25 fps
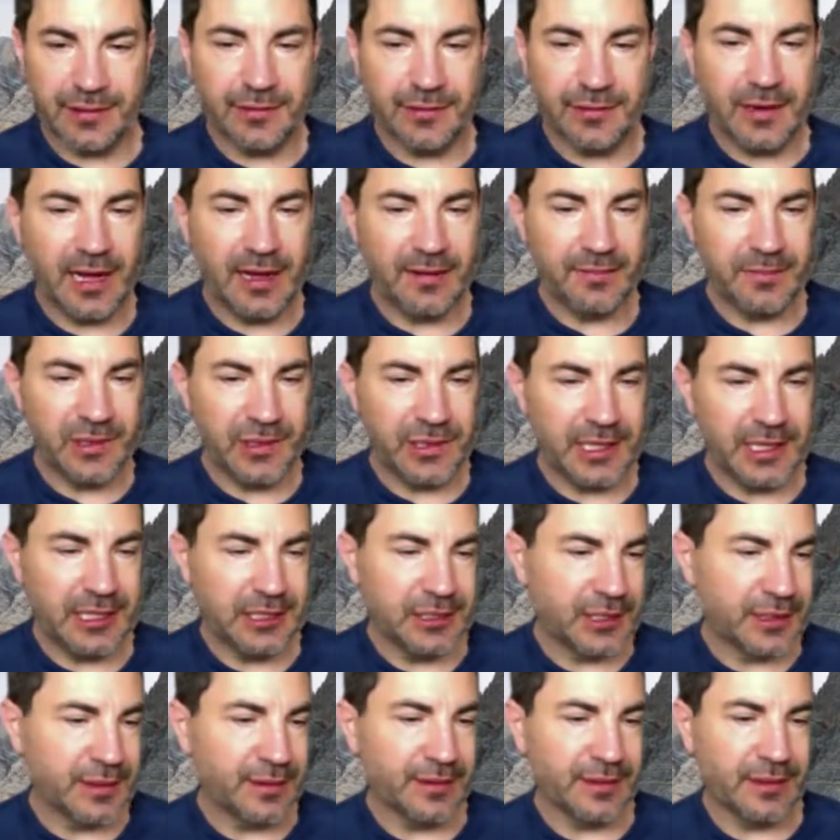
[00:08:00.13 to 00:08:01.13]
who have
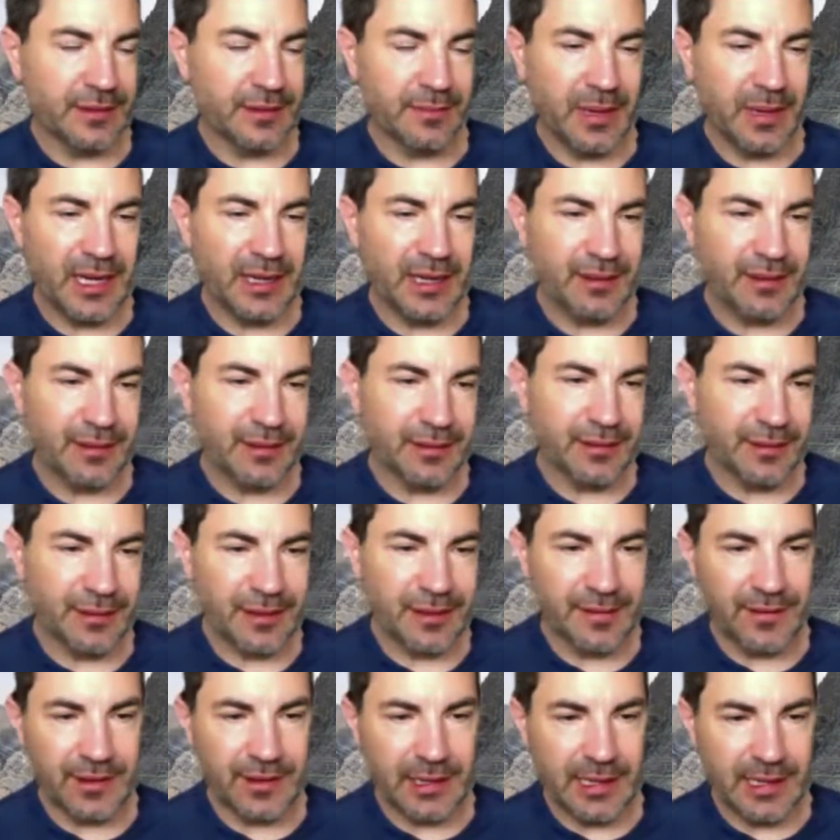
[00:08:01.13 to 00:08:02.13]
mutations in myosin
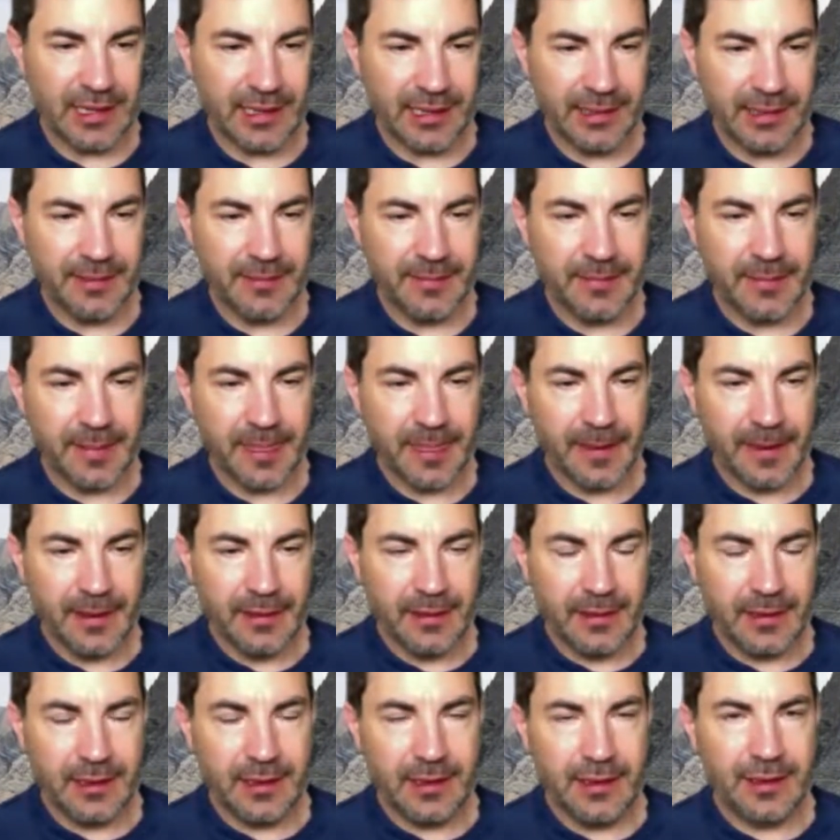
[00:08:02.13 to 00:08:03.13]
7A.
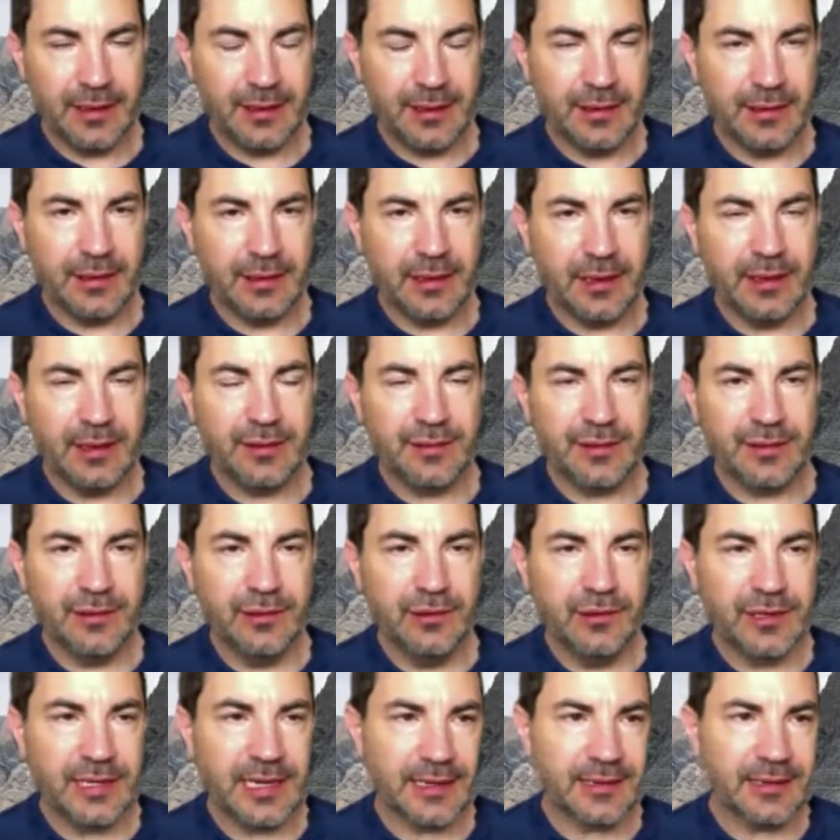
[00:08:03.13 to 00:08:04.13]
And it's a
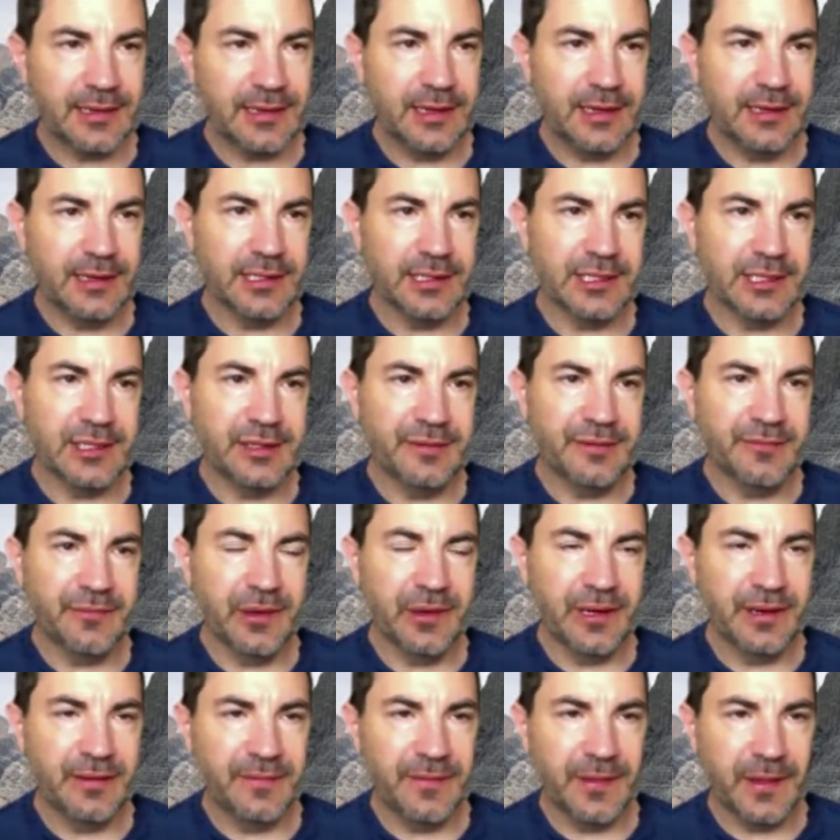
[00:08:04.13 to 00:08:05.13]
new technology.
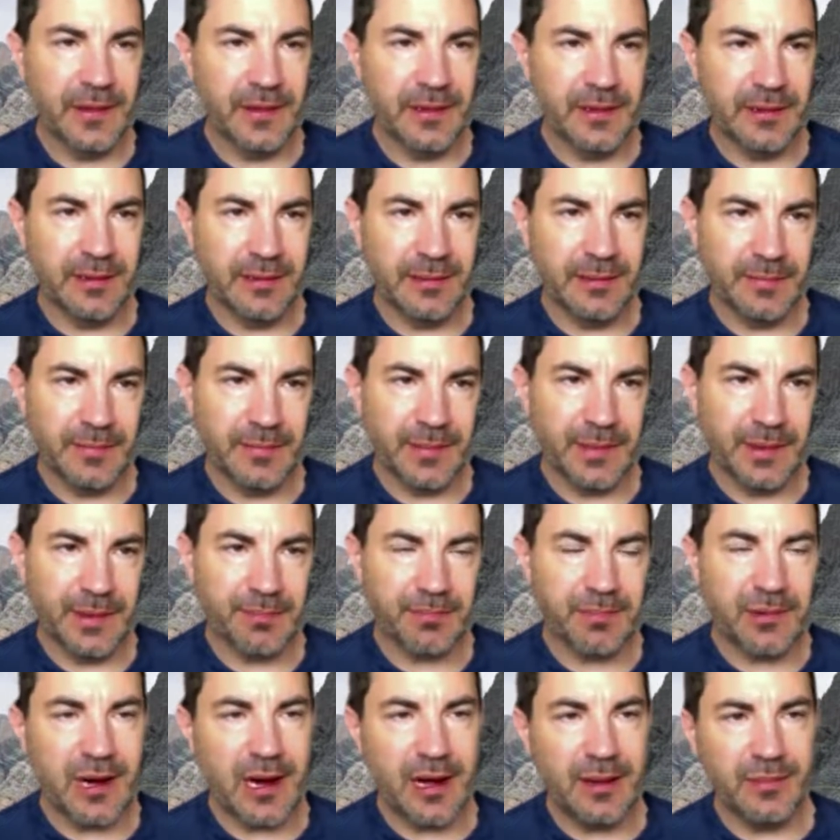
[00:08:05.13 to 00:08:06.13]
One of the
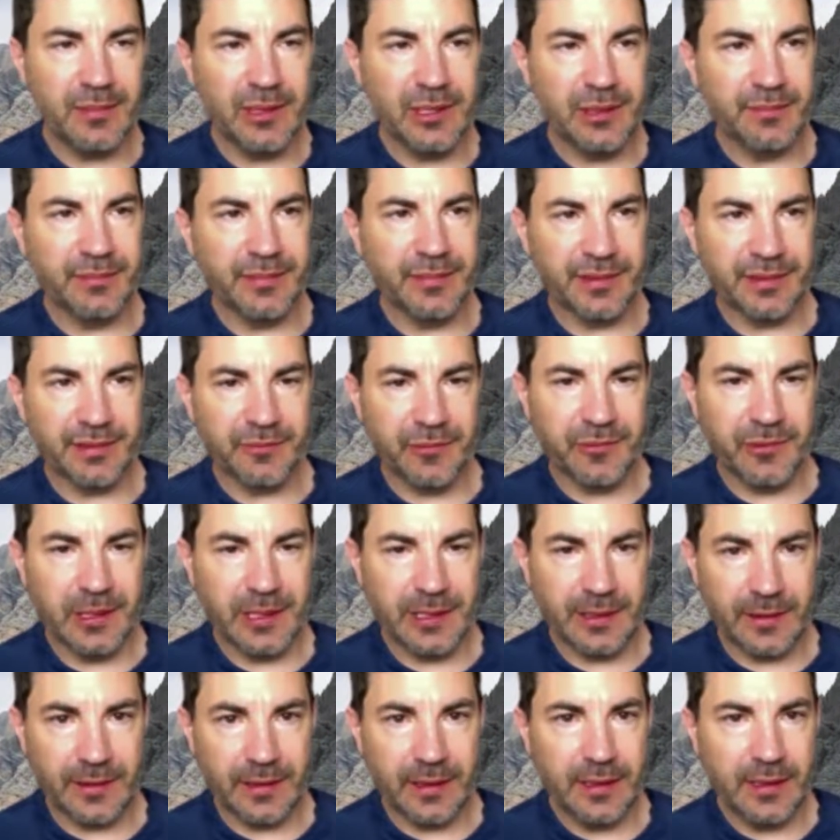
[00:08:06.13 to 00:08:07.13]
problems
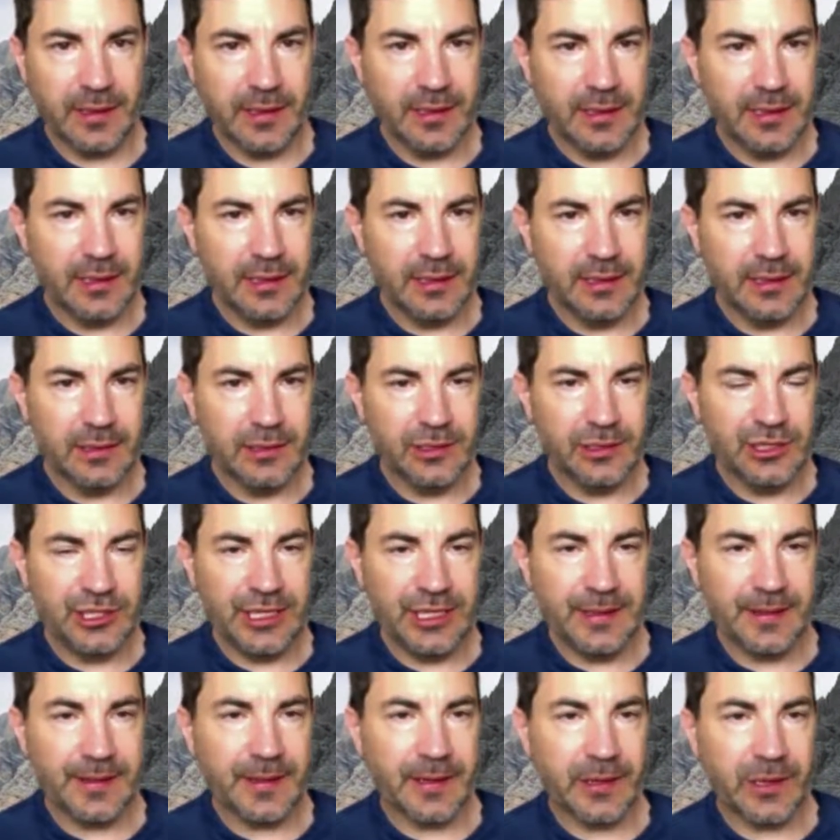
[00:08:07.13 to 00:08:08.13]
with
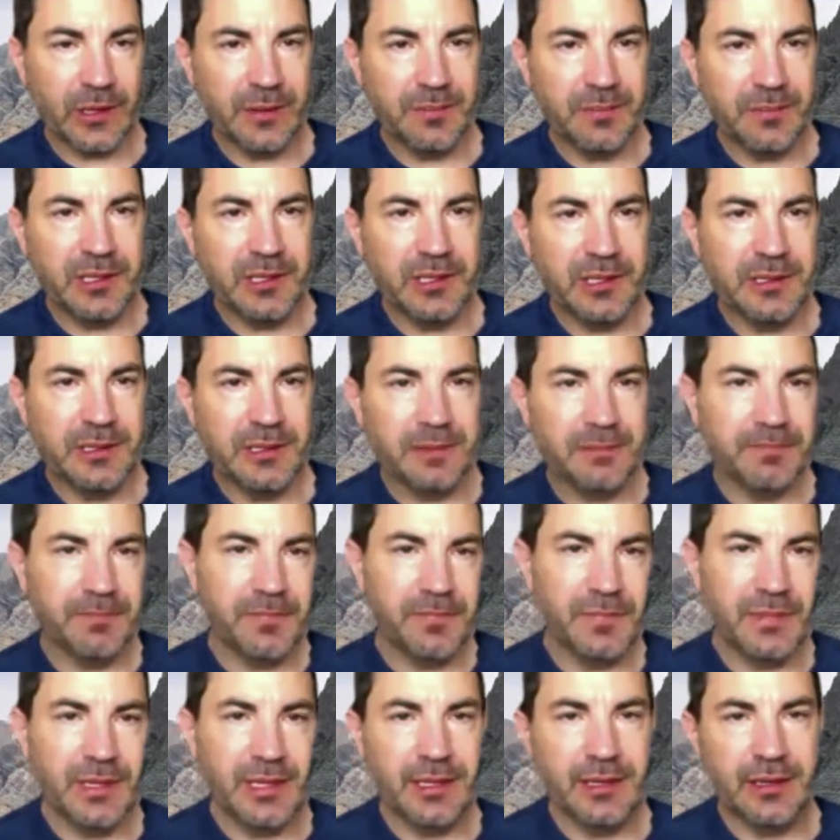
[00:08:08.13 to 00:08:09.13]
gene therapy
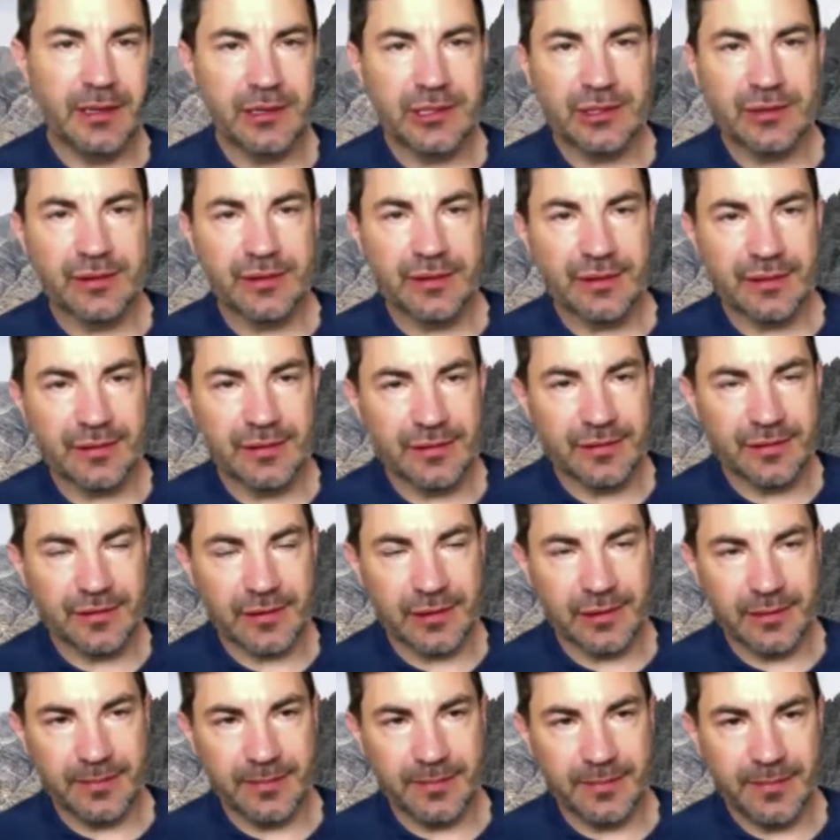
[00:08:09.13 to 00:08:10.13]
in Usher
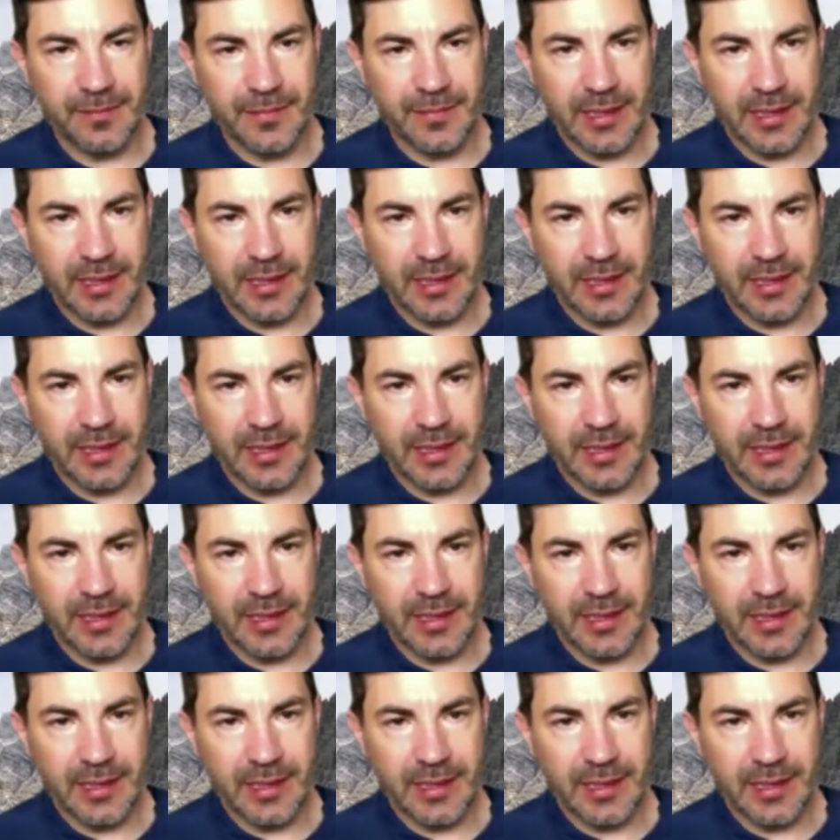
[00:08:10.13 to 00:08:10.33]
syndrome